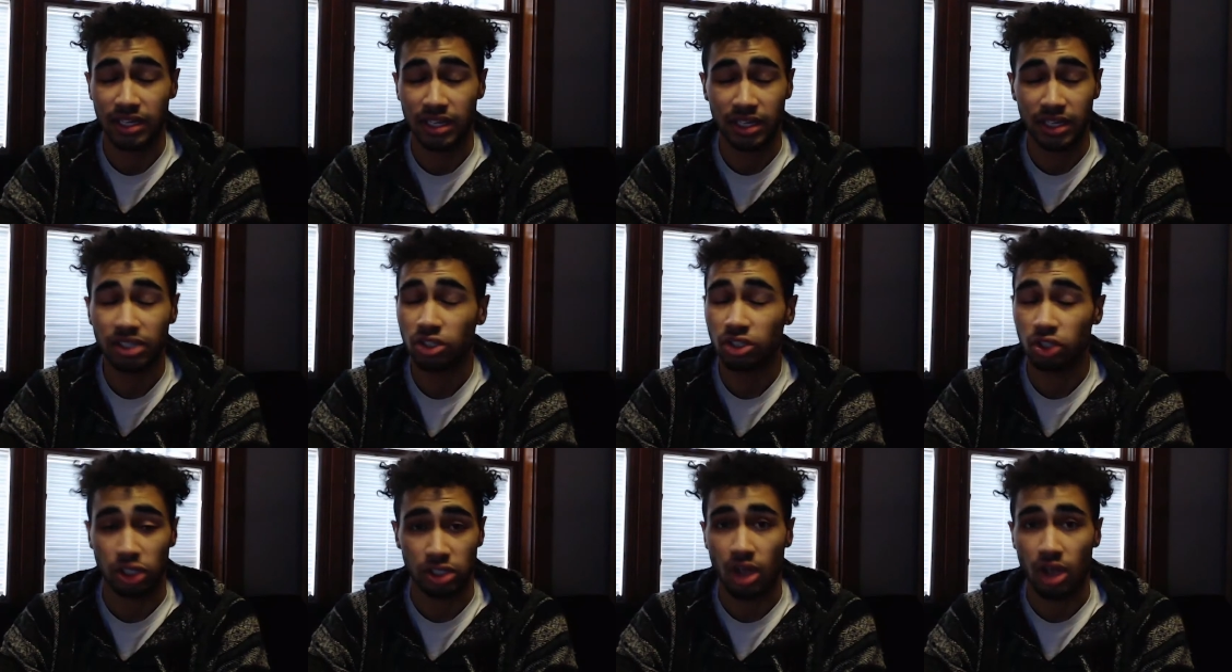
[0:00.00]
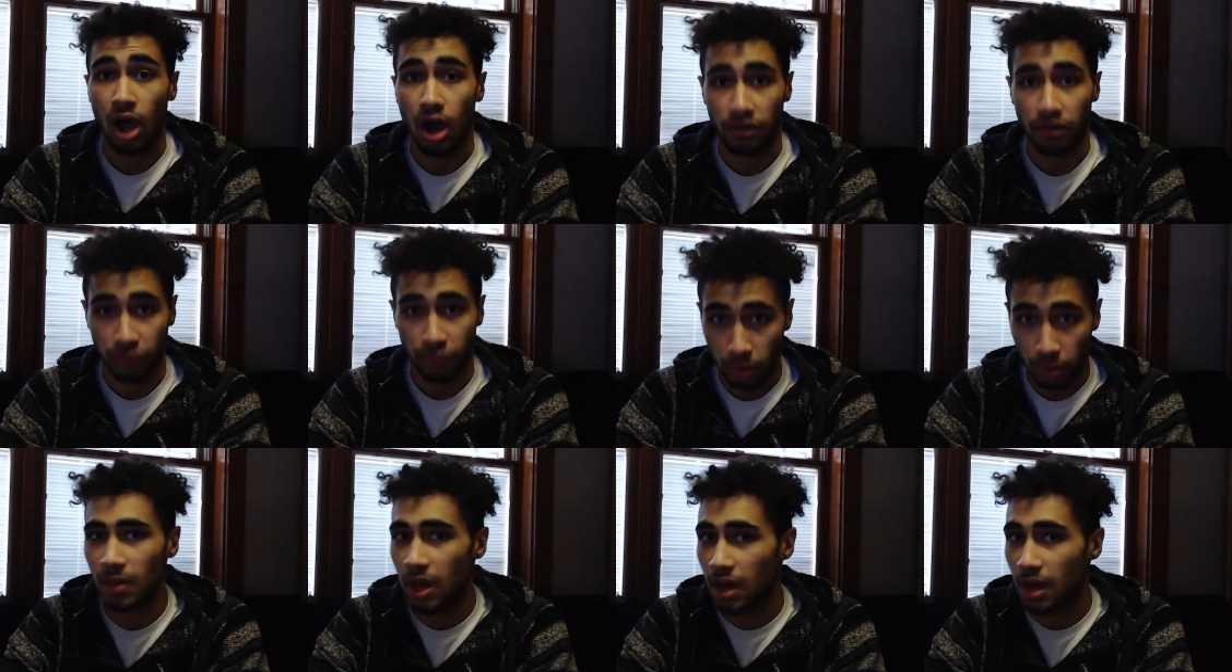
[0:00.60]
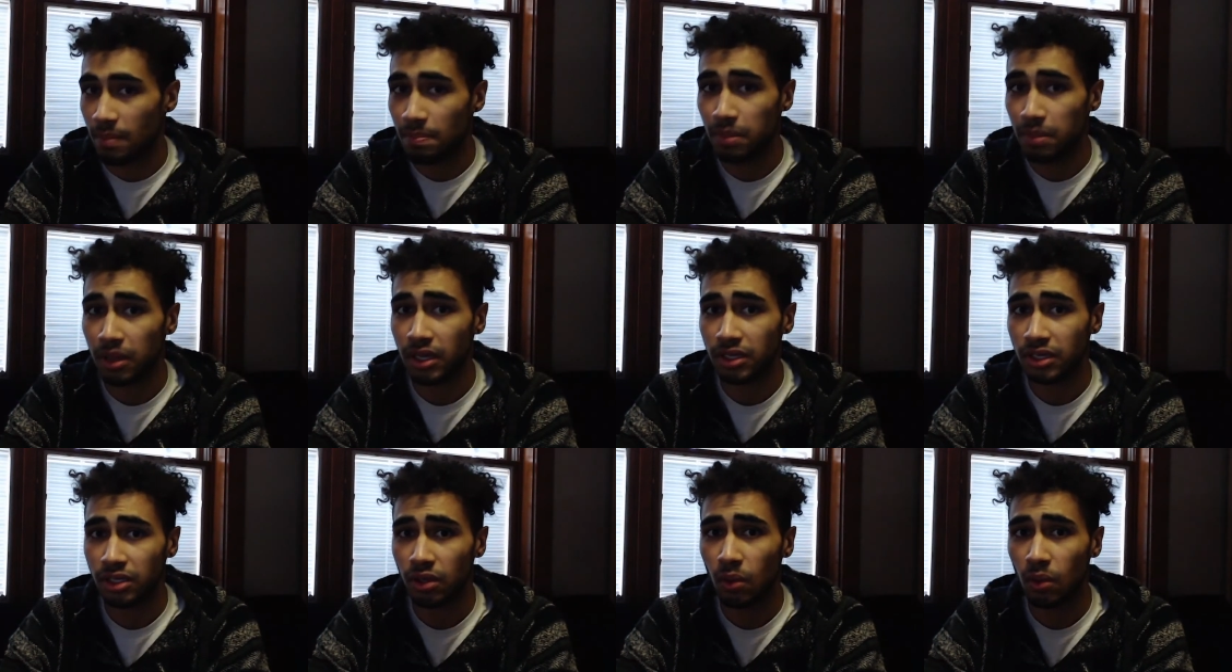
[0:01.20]
it's just awful.
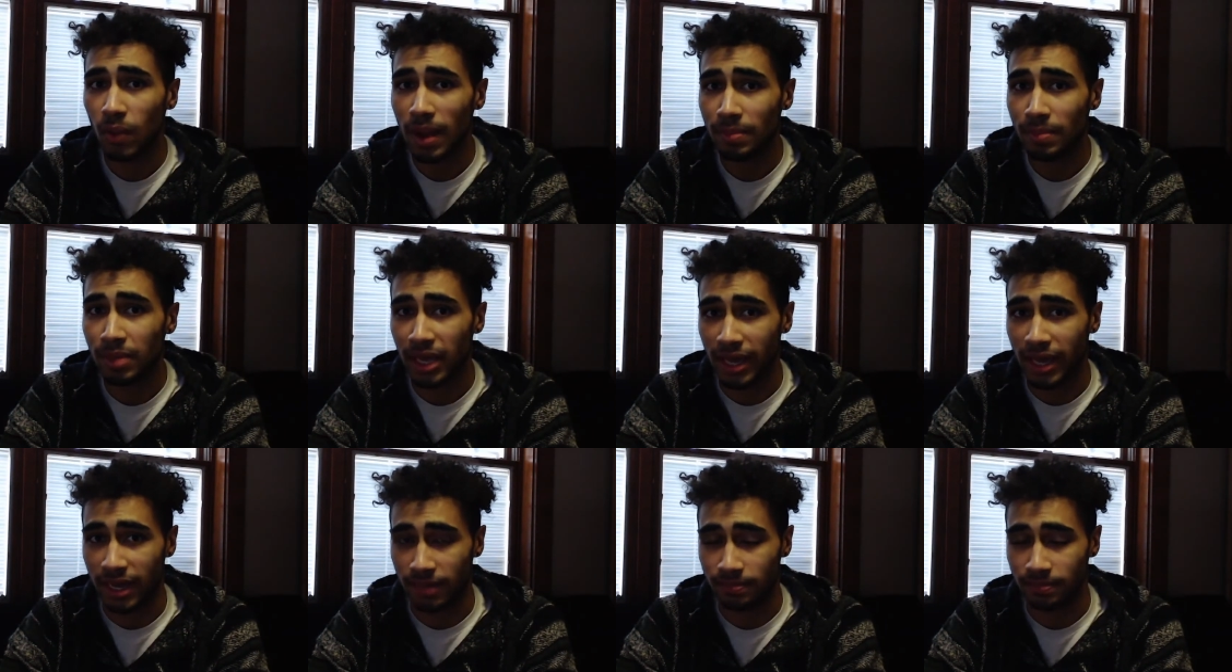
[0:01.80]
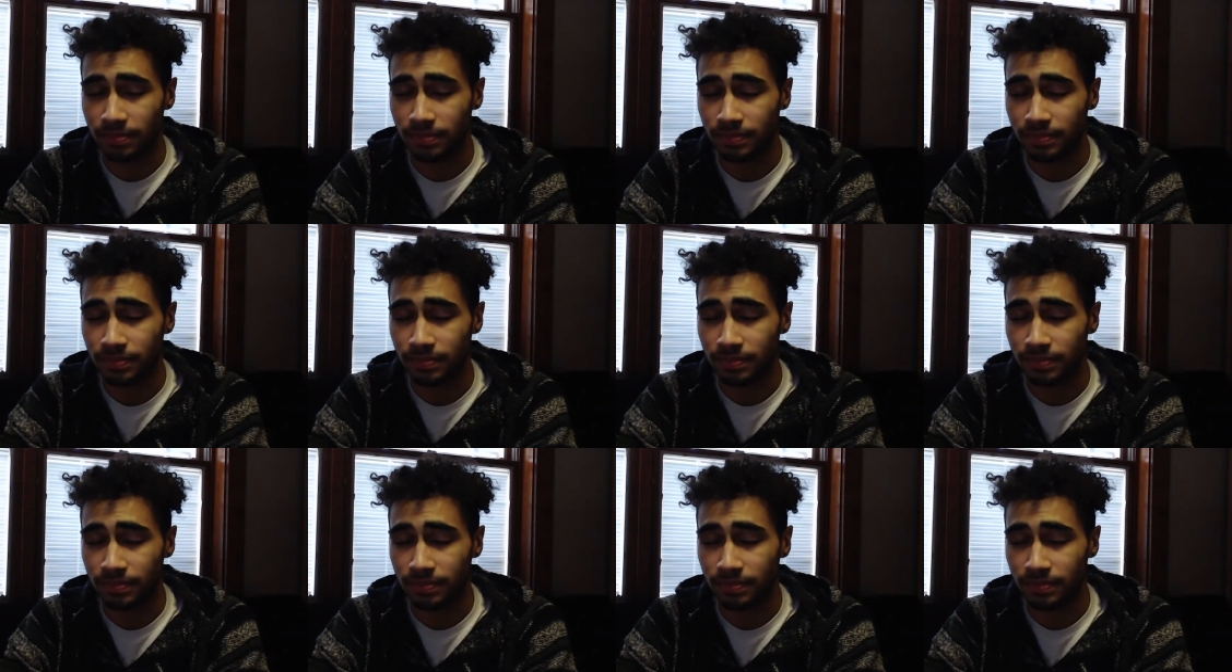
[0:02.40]
Unplug your webcam